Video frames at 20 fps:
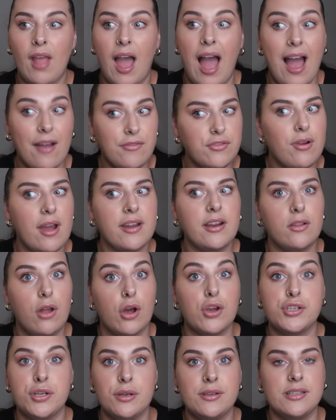I've tried a lot
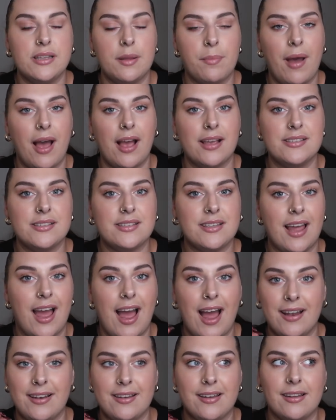of shoes in the past
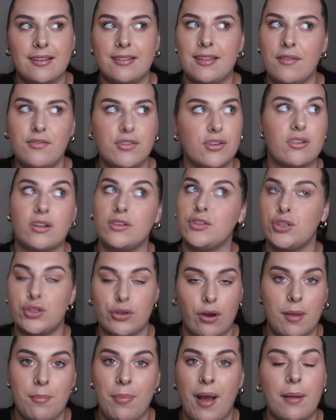and they've just gone
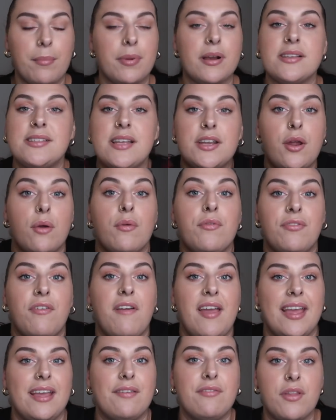straight back because they don't
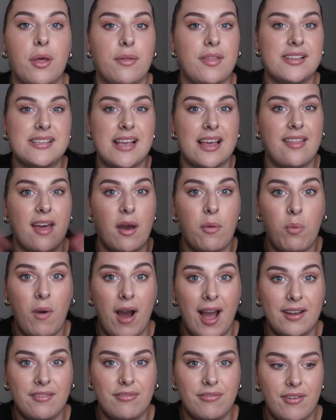fit, even though they say they're
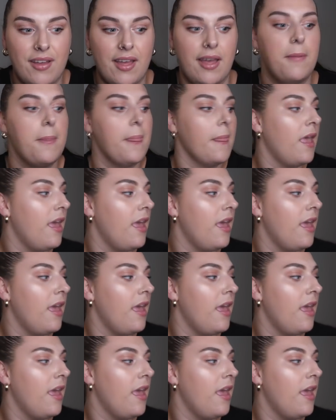wide fit.